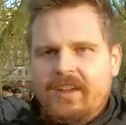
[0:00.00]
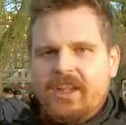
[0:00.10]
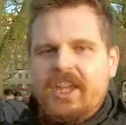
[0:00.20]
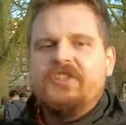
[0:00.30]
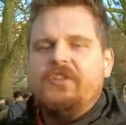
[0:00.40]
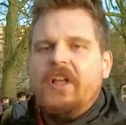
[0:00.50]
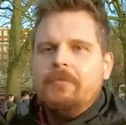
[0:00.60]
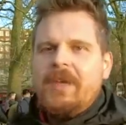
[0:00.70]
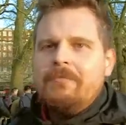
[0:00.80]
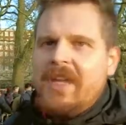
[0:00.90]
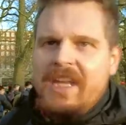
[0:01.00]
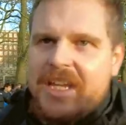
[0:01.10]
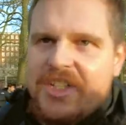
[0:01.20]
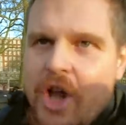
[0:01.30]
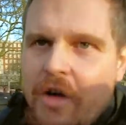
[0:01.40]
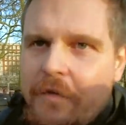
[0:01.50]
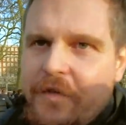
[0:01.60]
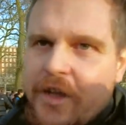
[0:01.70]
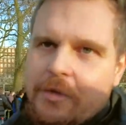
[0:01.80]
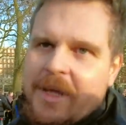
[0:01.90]
He's filming me. He's not
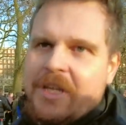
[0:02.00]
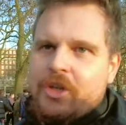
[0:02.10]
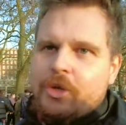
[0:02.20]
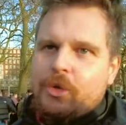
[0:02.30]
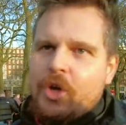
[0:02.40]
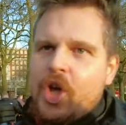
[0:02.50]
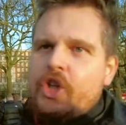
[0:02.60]
filming you.